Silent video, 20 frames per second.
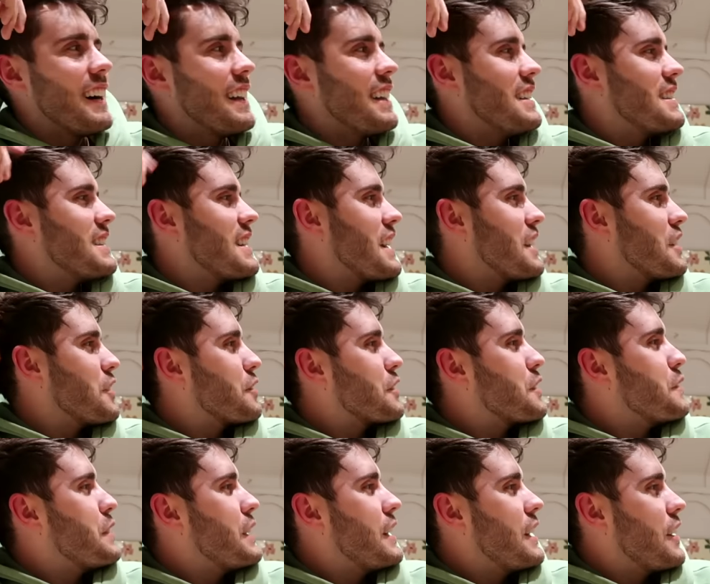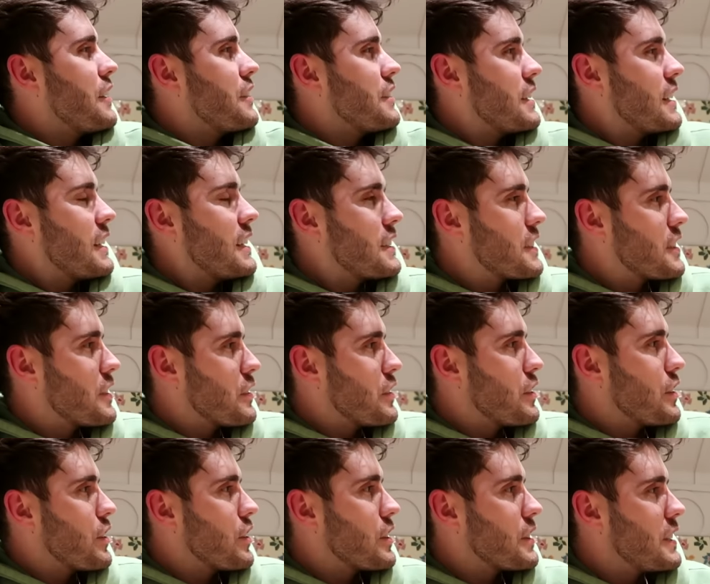I need to end off the video. I need to go
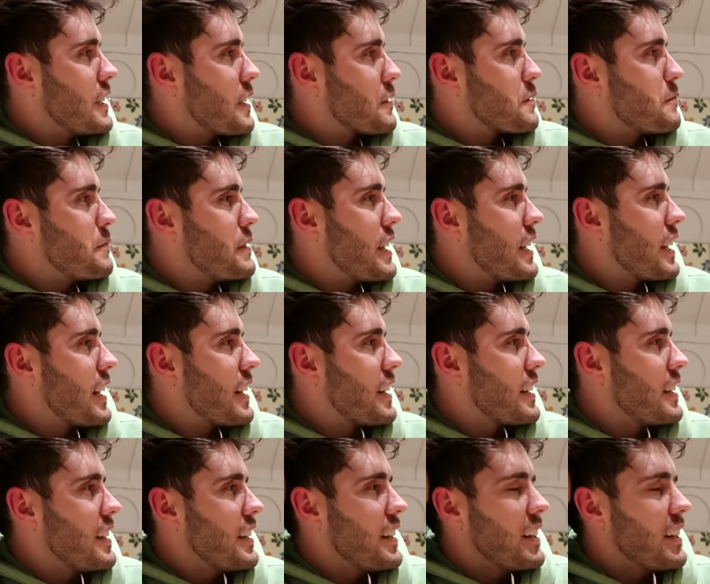cook Ottie up some dinner.